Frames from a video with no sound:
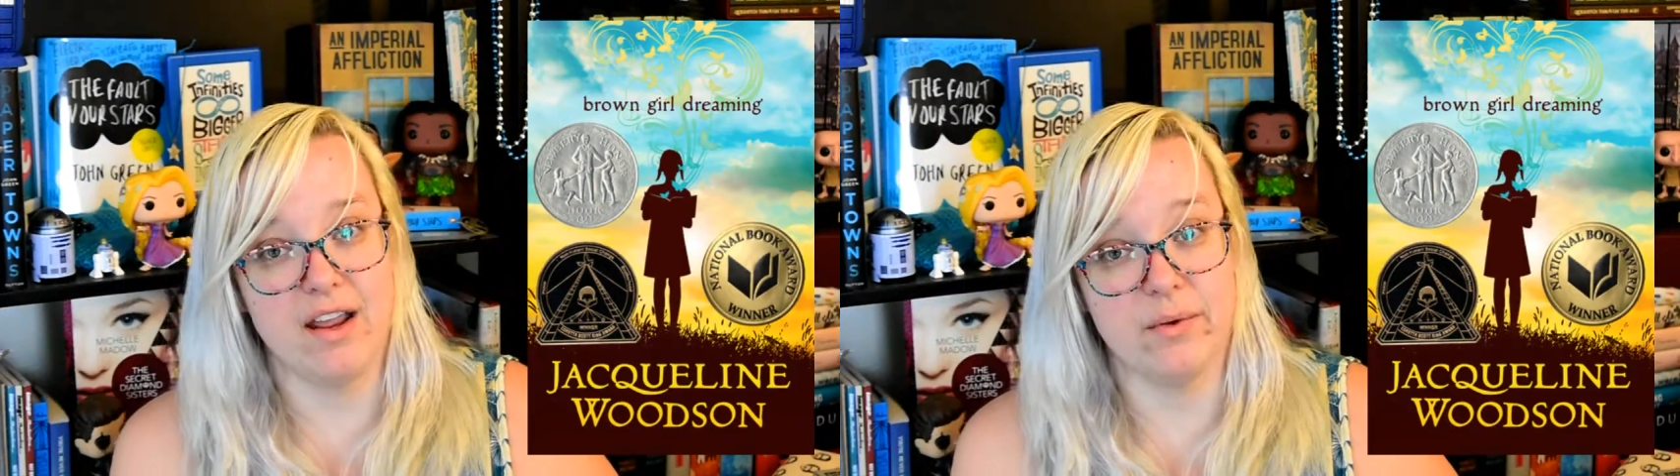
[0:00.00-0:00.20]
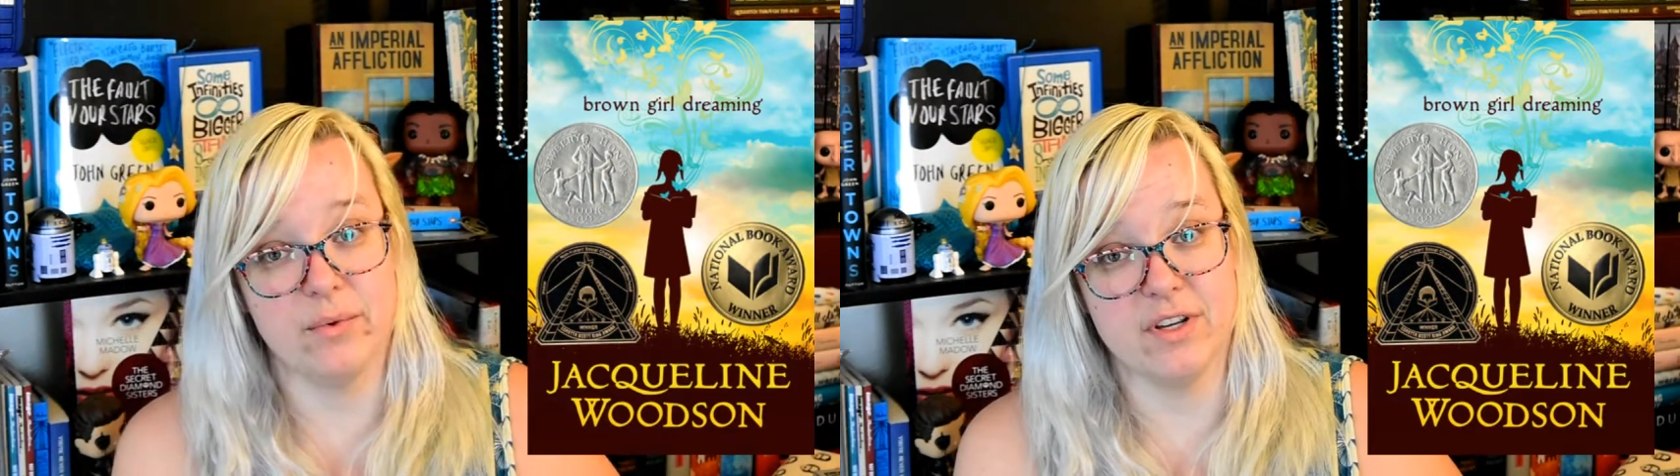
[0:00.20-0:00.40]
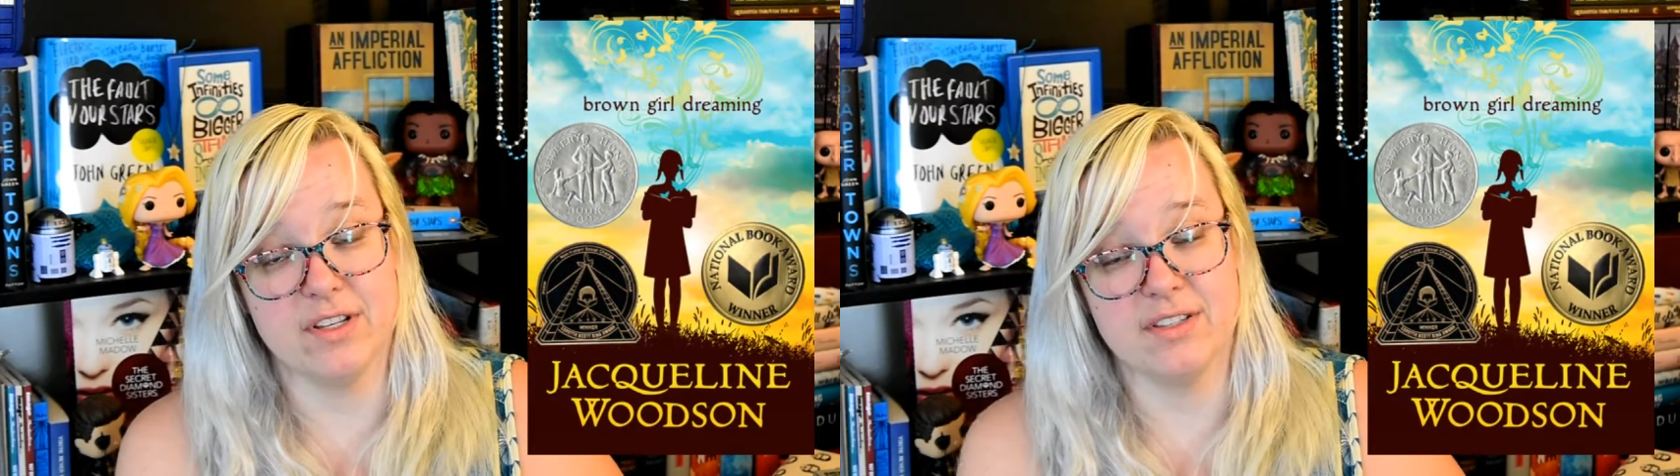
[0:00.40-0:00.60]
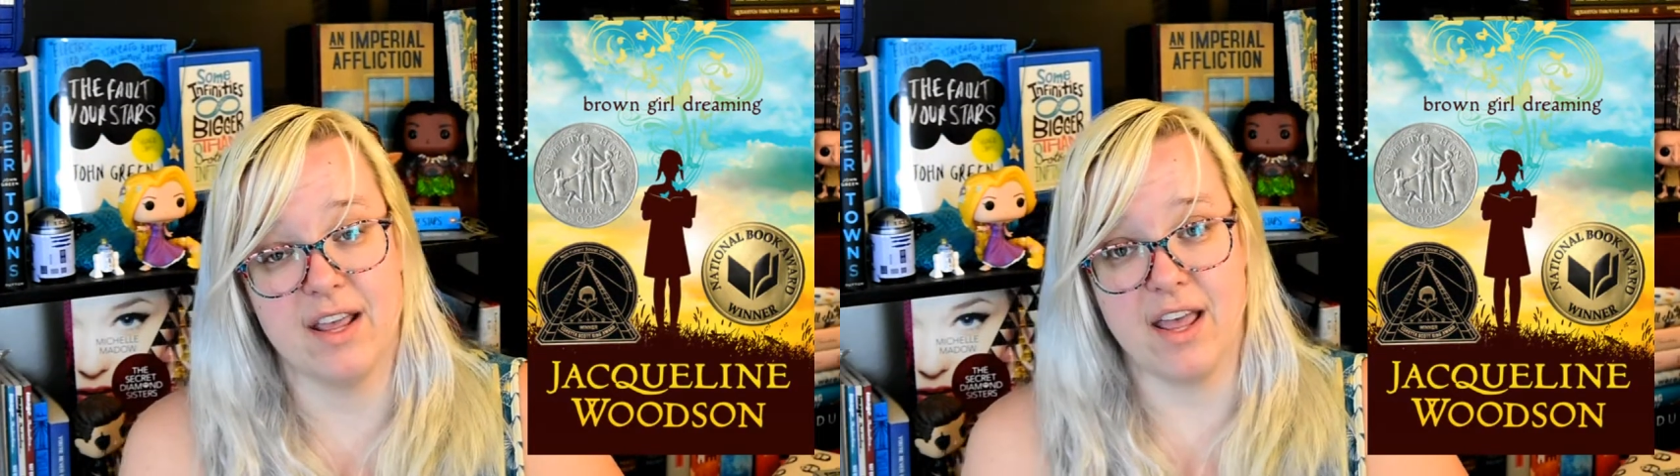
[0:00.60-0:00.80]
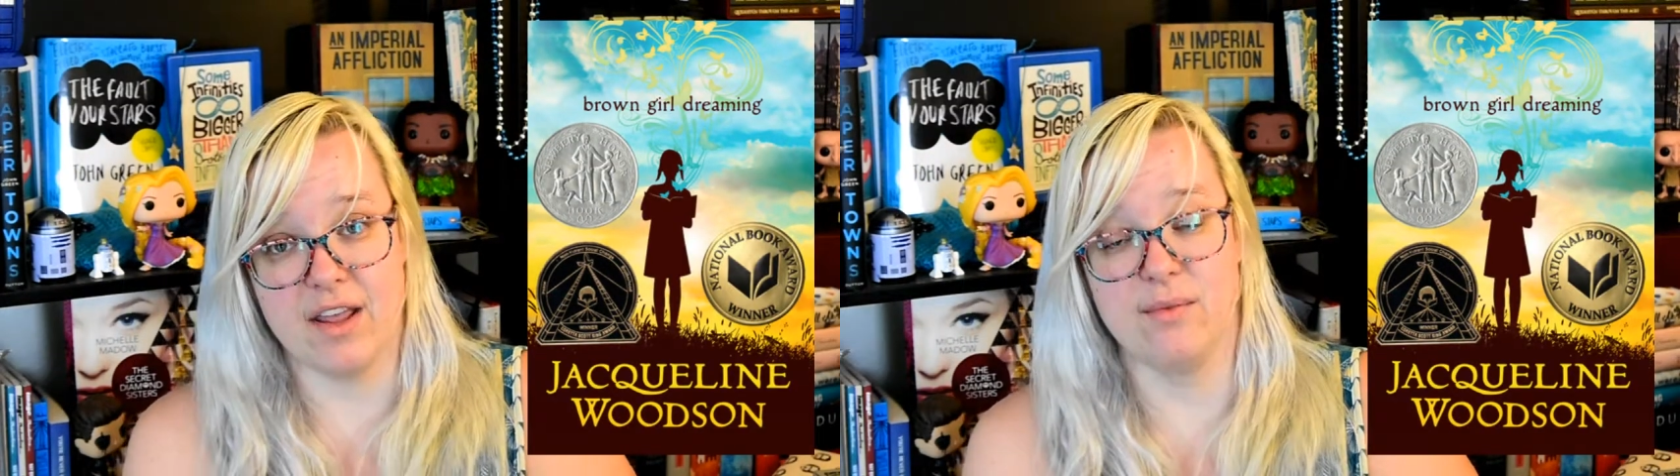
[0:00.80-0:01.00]
It was
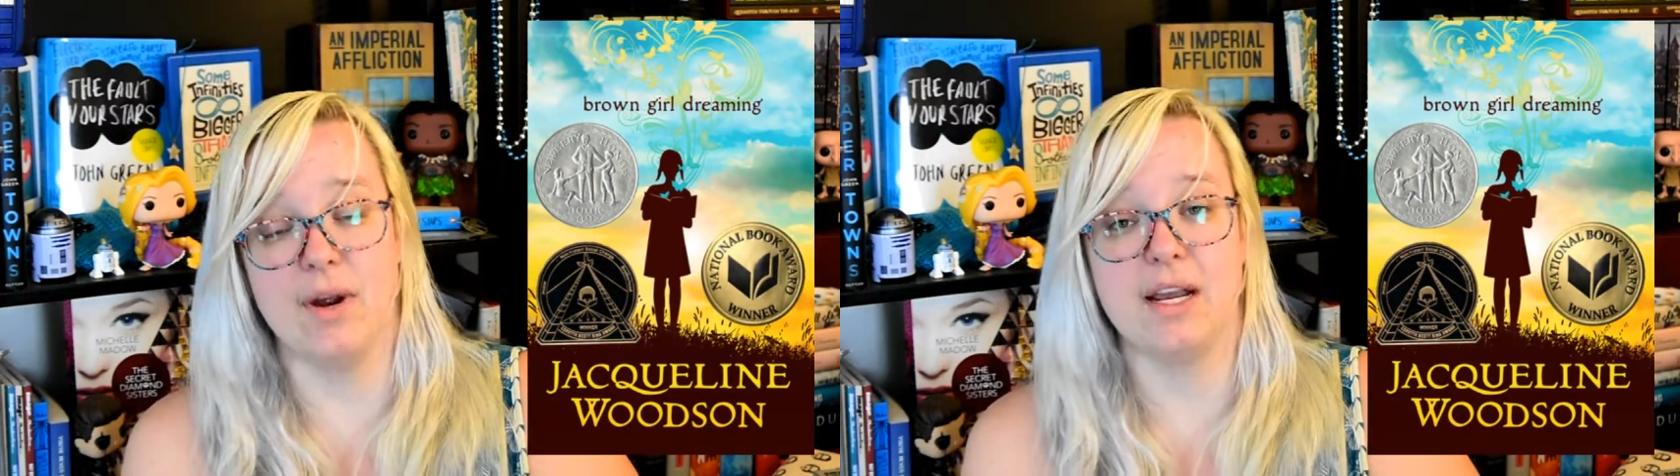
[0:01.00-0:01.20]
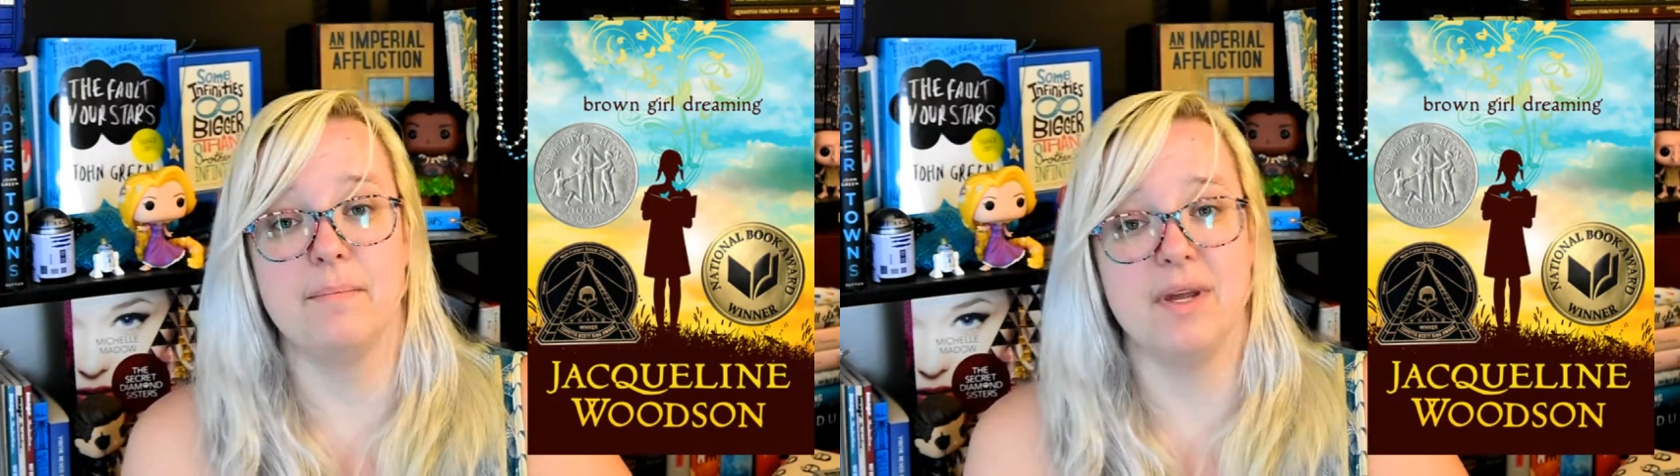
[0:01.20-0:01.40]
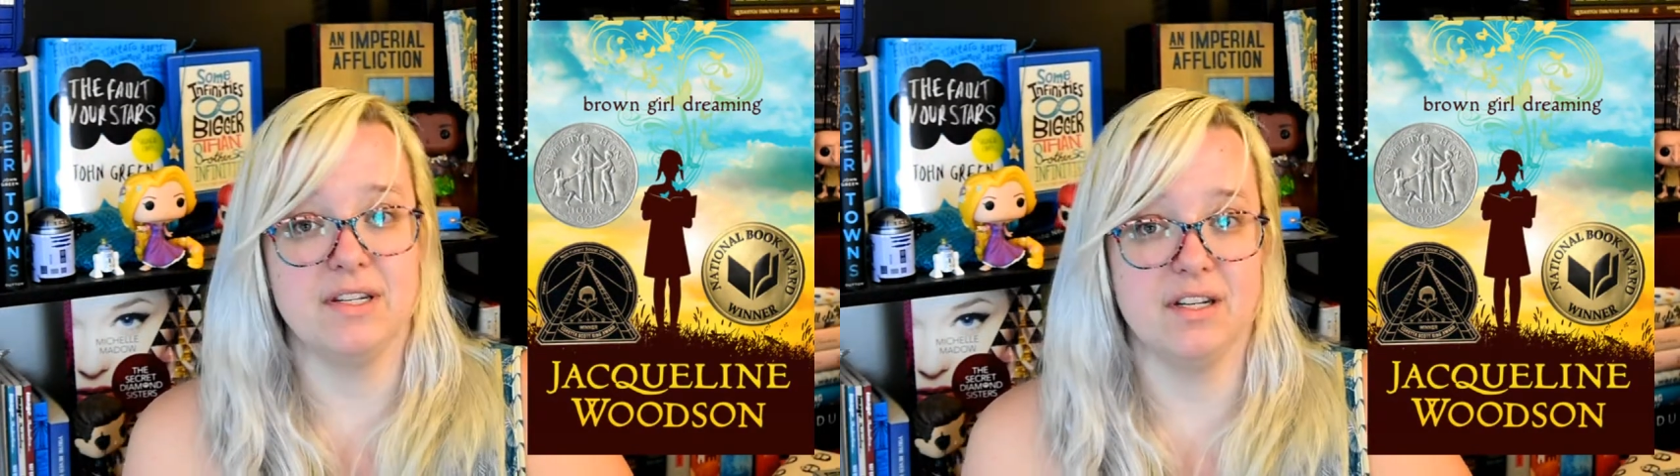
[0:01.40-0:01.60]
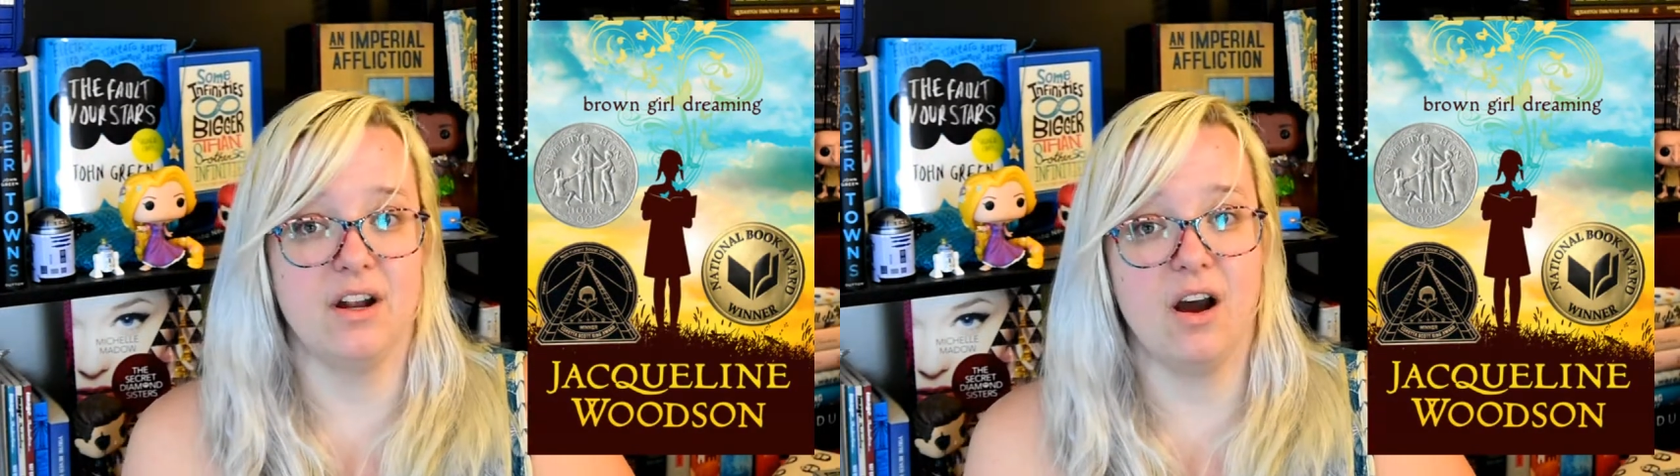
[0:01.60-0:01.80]
a recommended